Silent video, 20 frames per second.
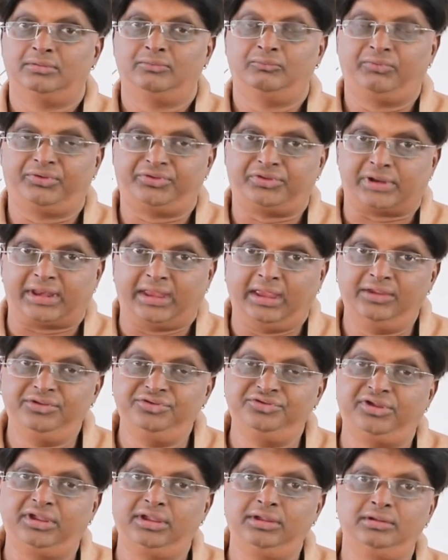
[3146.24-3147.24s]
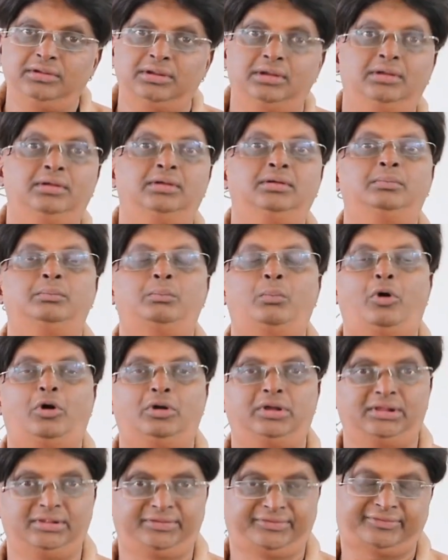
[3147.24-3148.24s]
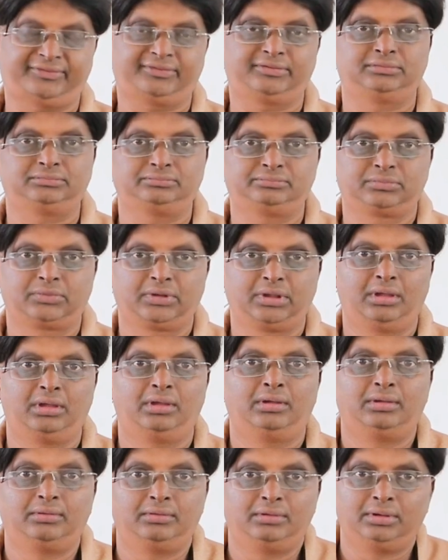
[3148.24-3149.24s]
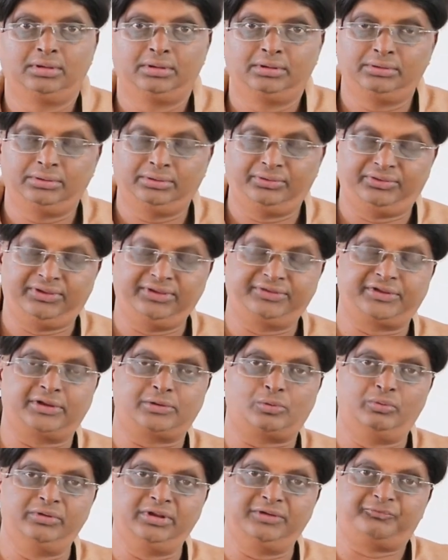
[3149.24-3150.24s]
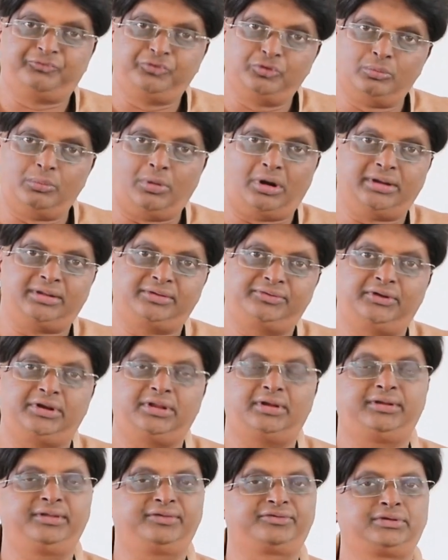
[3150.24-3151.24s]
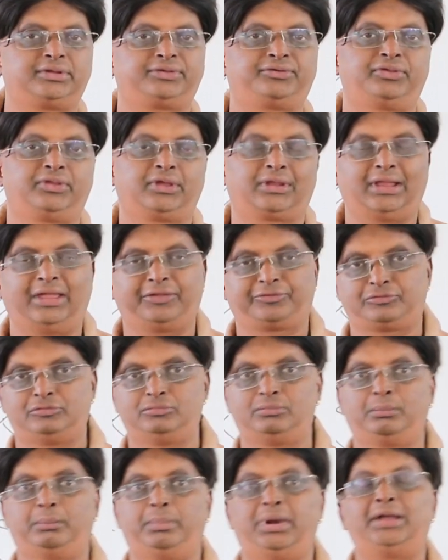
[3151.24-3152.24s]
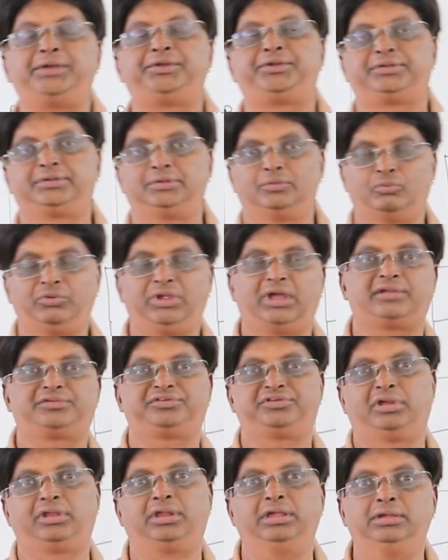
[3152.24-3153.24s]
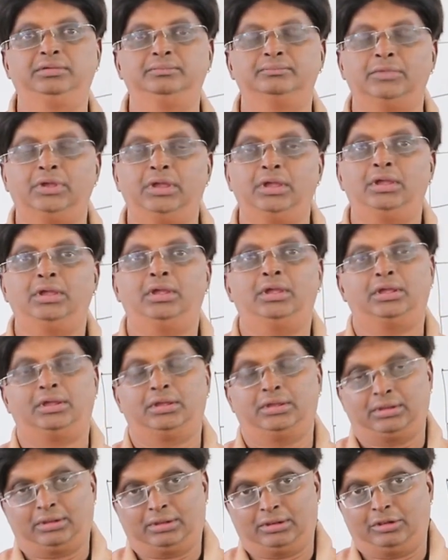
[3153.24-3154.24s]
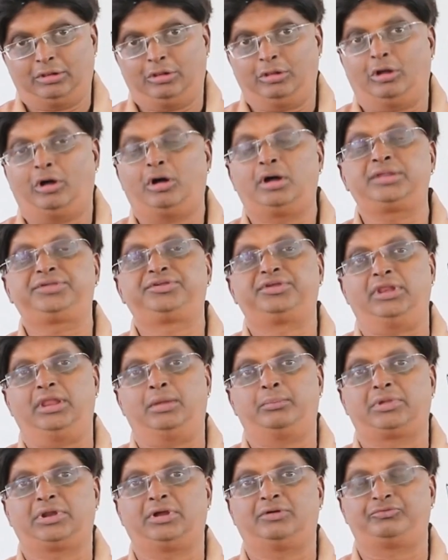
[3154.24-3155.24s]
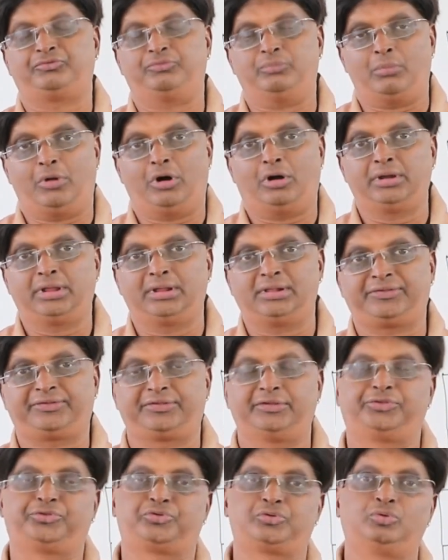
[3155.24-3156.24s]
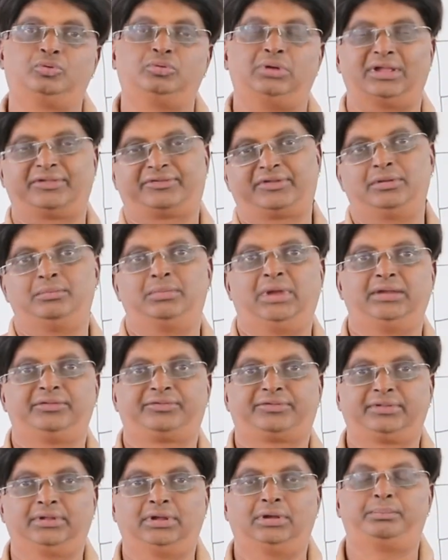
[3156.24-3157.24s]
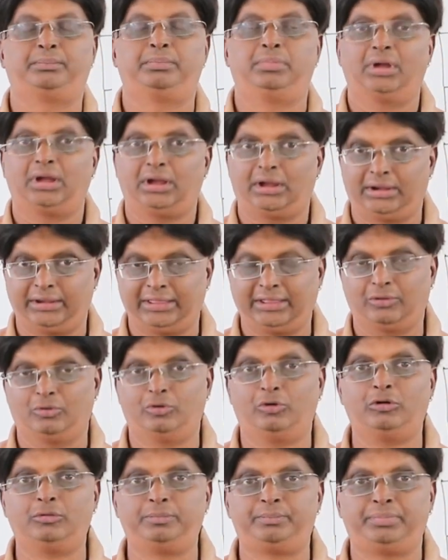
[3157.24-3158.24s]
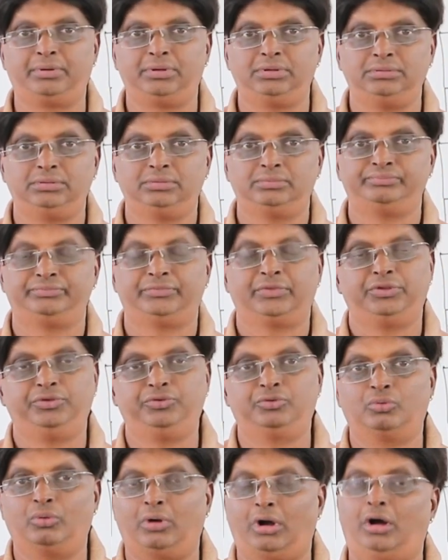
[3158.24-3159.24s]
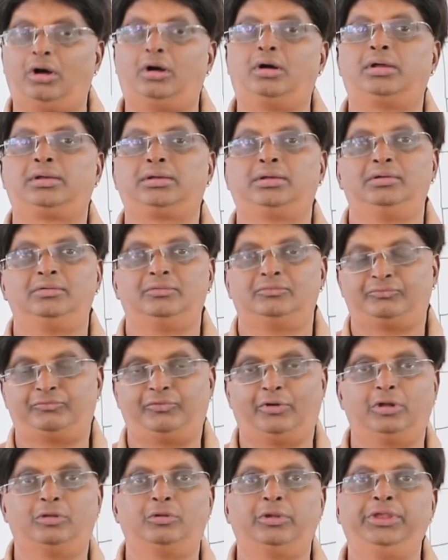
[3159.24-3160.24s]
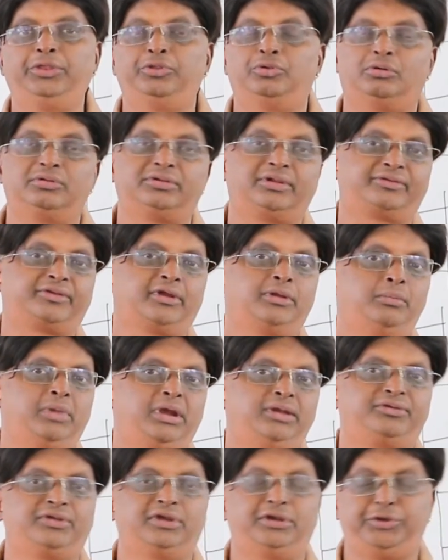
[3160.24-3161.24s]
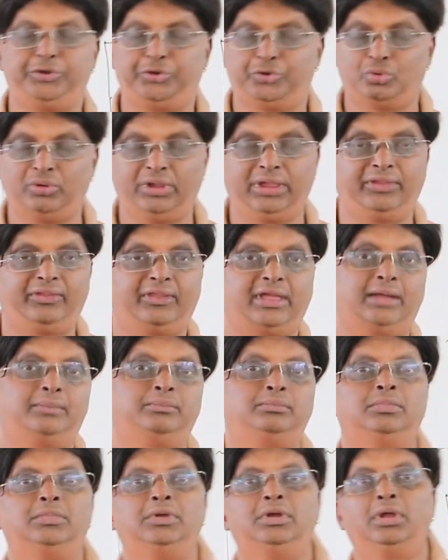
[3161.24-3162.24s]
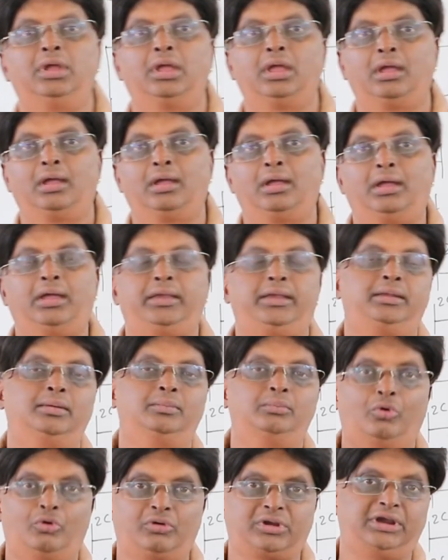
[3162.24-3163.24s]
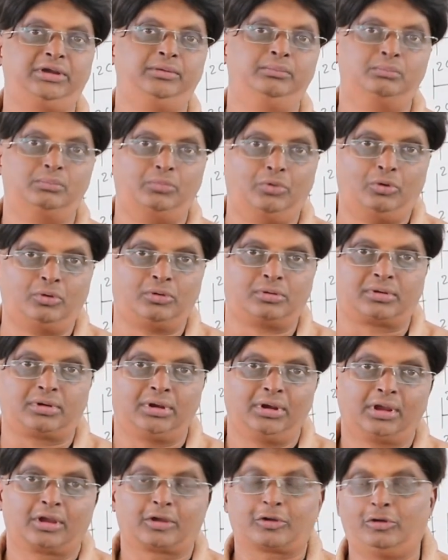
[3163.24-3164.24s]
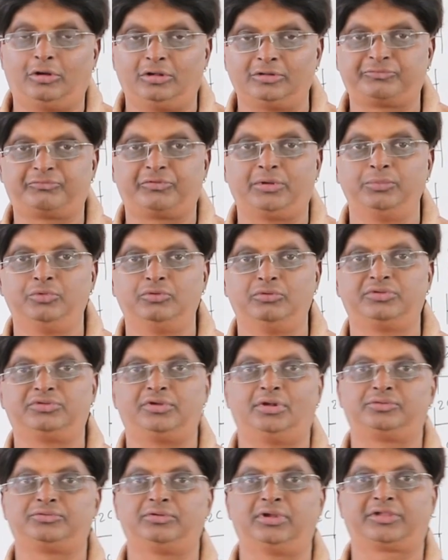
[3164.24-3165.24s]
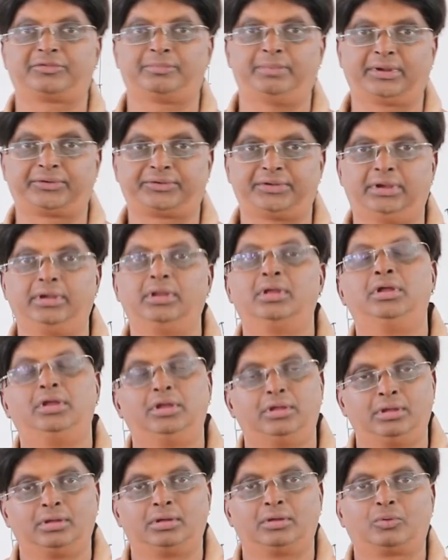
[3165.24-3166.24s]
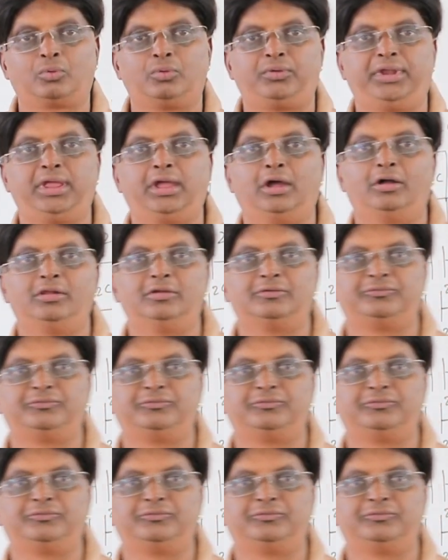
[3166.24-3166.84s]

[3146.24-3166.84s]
with ranging models. These are only few models that are discussed in the classroom, but we are sharing large number of models through assignments, and I hope you are following those assignments and doing them, and more and more calls from you is also expected. Good day all